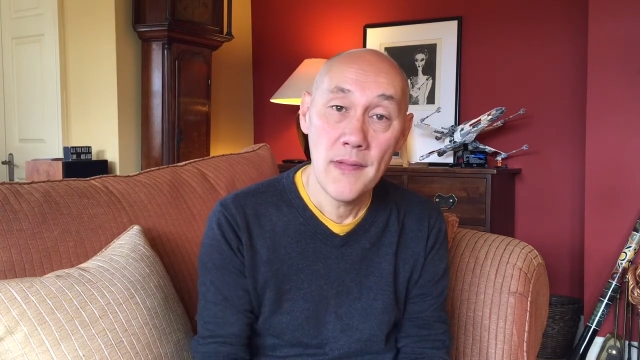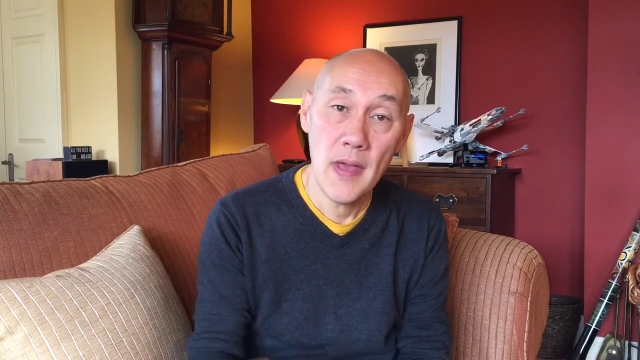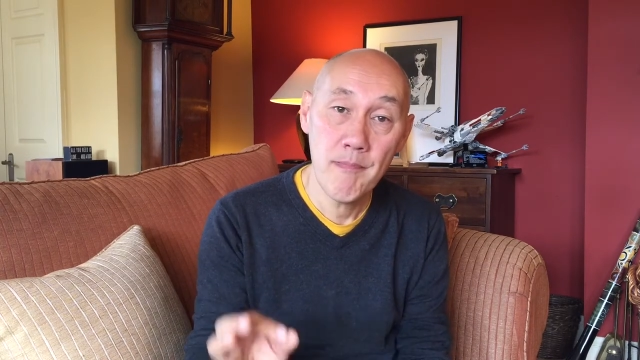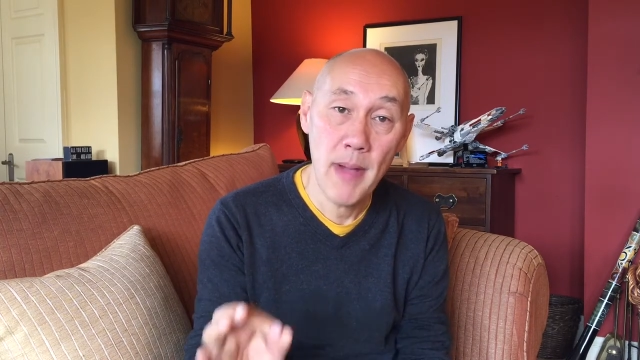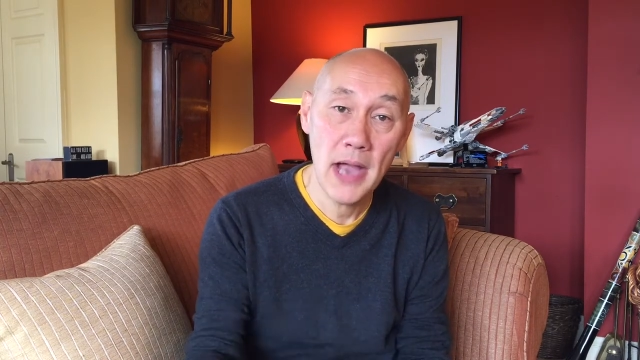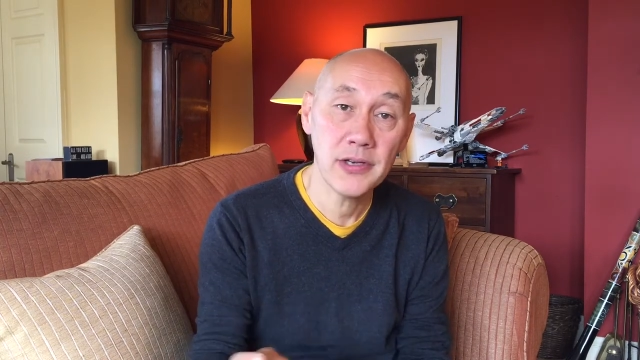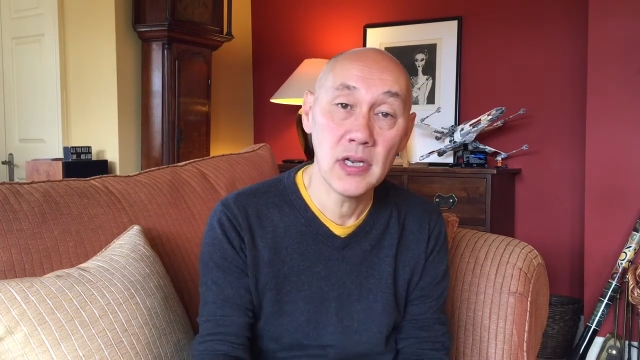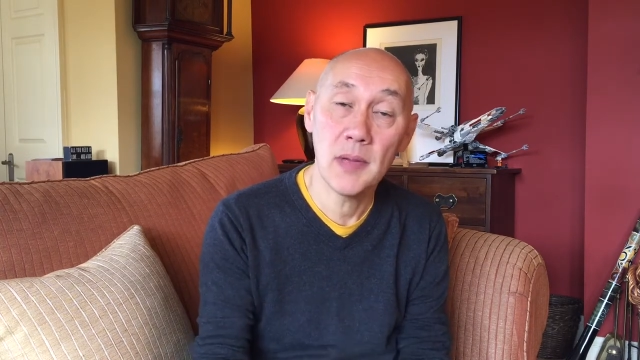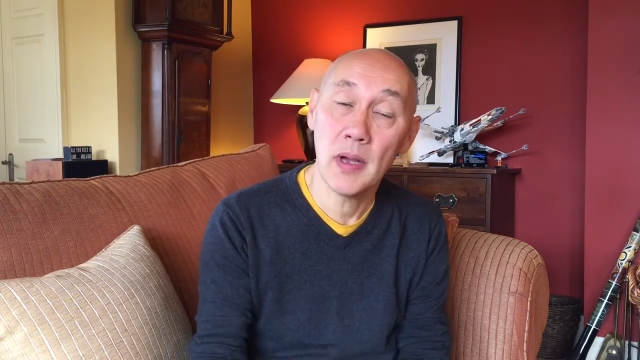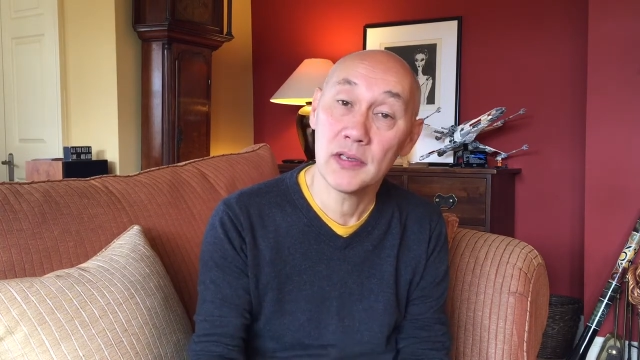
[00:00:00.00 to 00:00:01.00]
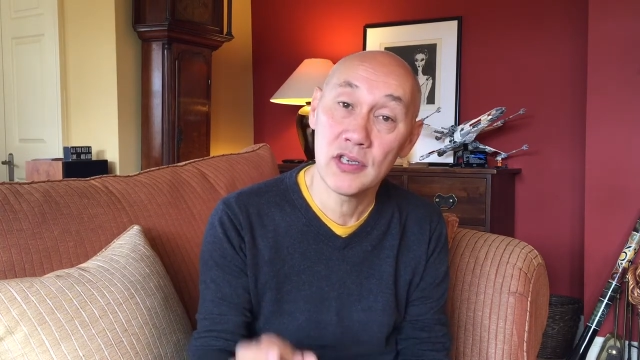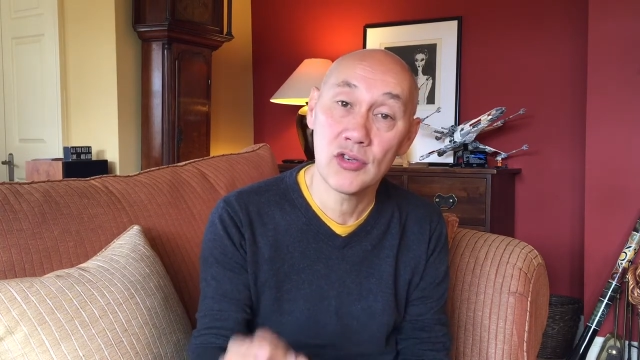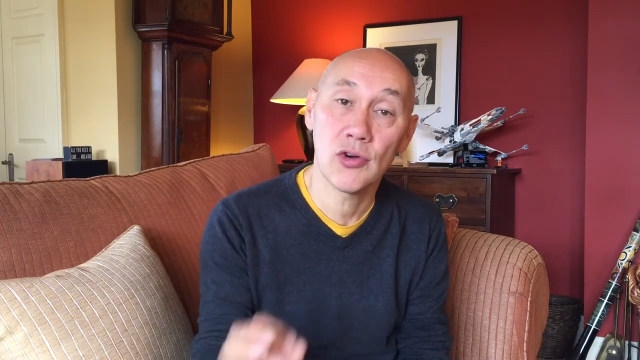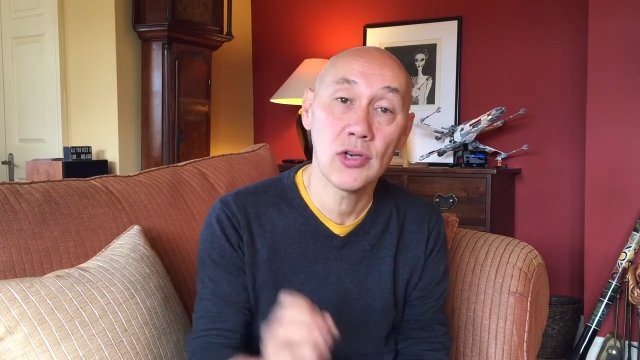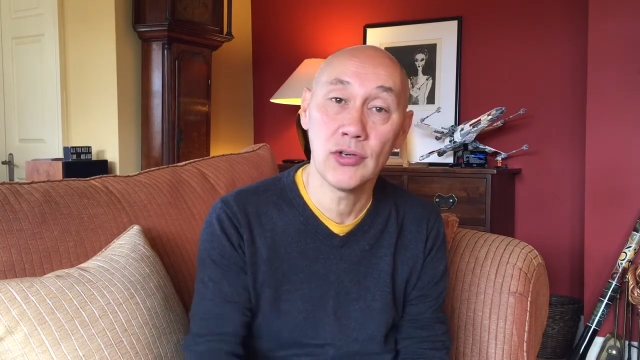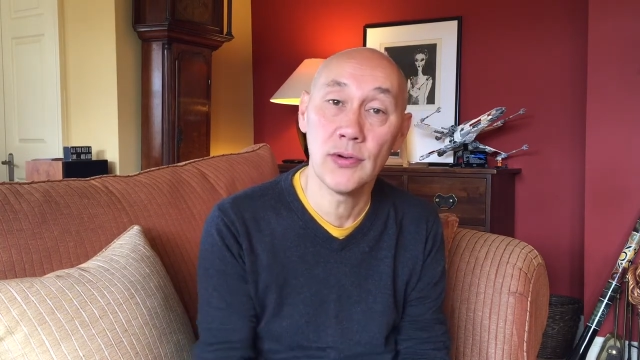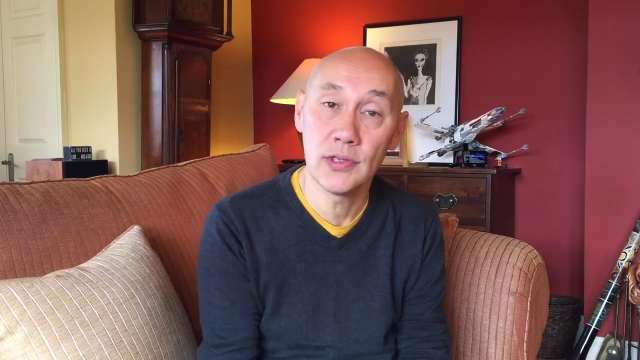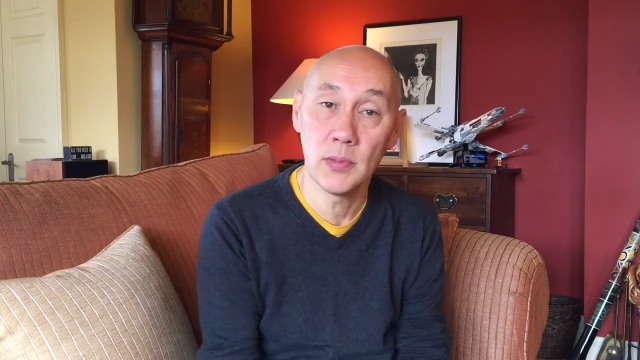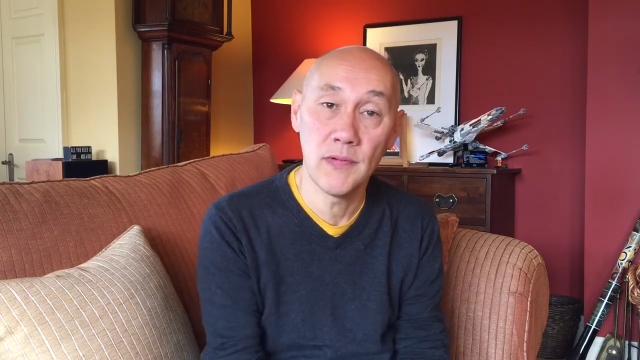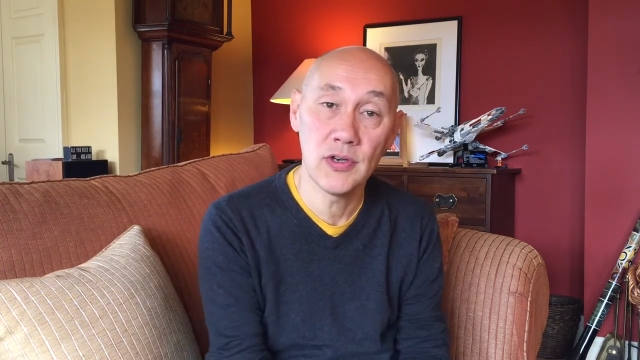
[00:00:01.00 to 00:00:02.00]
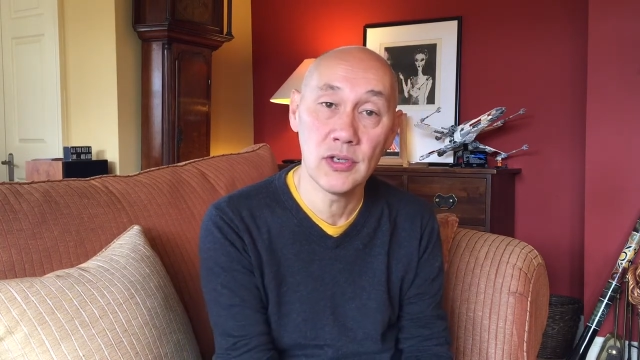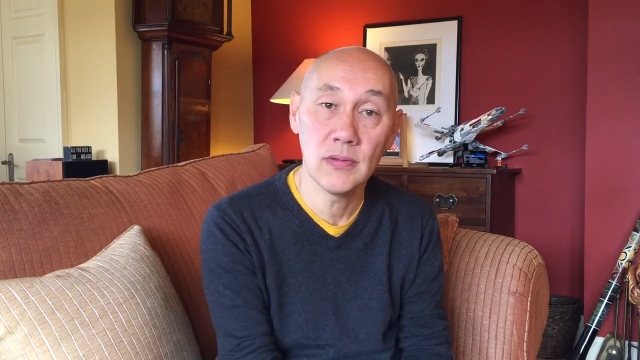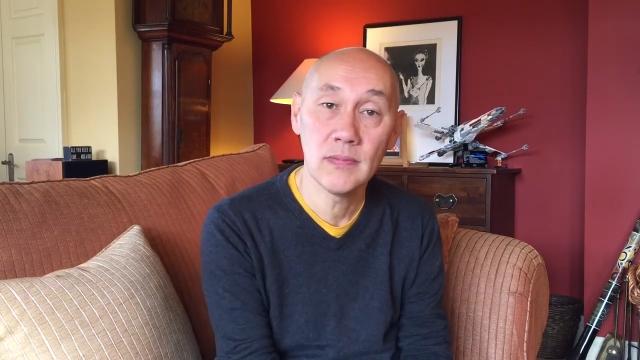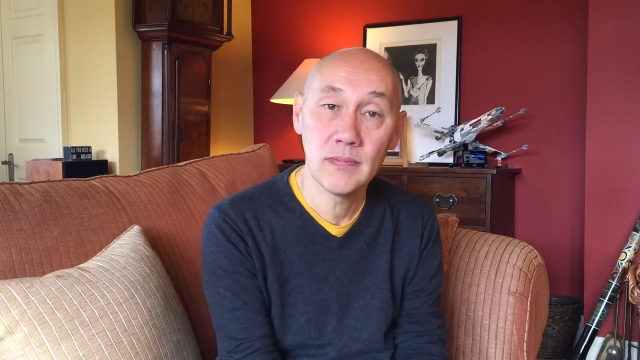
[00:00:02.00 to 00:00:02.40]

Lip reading: They're passionate about structure and supervision.